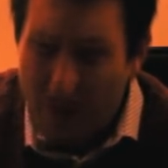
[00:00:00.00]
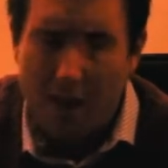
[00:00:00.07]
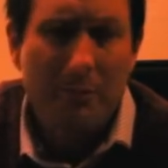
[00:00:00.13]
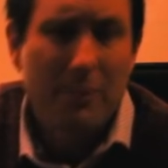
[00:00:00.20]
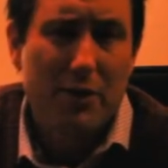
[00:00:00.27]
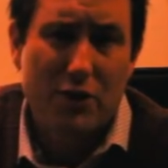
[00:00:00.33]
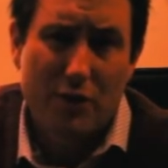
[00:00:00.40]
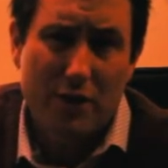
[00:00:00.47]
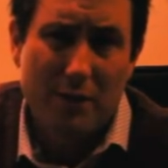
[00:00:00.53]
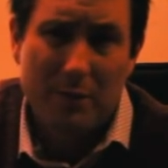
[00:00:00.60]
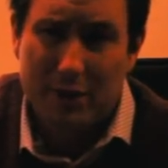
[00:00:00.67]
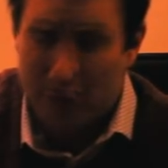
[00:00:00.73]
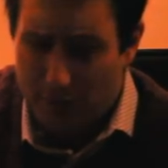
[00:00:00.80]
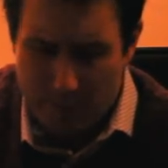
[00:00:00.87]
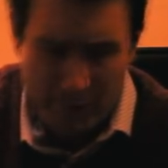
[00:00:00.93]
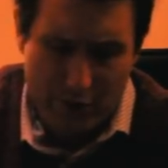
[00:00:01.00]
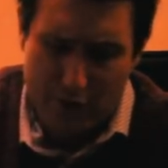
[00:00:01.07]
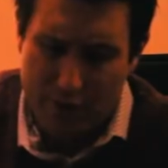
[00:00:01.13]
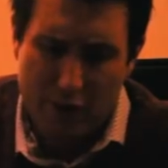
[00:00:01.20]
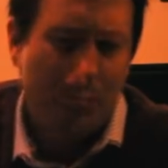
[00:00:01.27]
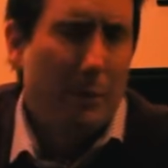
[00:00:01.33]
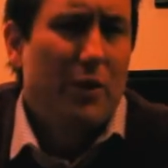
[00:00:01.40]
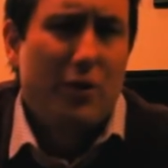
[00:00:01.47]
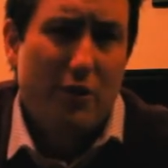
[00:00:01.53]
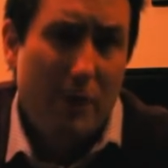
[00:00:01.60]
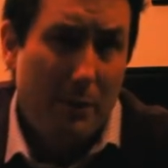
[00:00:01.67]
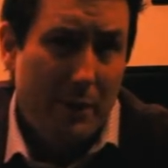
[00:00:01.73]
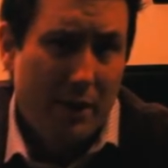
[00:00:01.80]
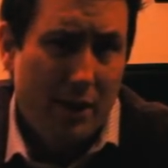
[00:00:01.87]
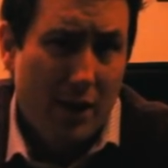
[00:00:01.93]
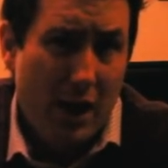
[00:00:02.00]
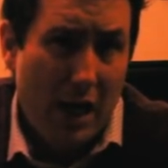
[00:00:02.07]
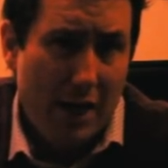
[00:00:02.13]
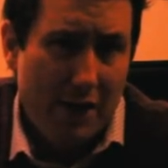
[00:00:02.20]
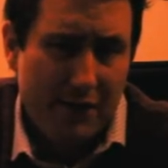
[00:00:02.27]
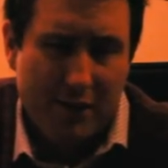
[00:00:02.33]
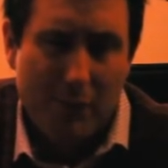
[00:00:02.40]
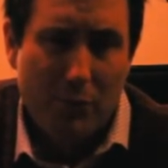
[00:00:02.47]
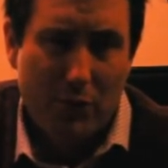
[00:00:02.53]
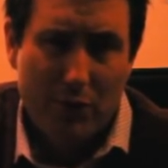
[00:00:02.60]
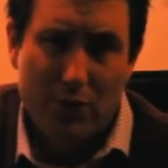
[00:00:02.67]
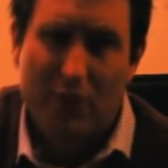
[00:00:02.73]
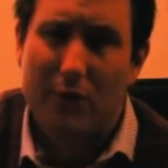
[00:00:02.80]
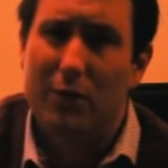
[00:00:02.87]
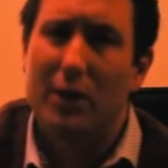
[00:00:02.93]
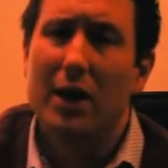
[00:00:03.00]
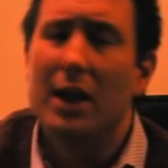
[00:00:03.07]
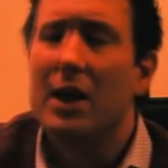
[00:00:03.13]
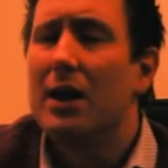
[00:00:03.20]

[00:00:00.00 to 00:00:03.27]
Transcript: I'm a journeyman carpenter. I'm a journeyman ISM worker.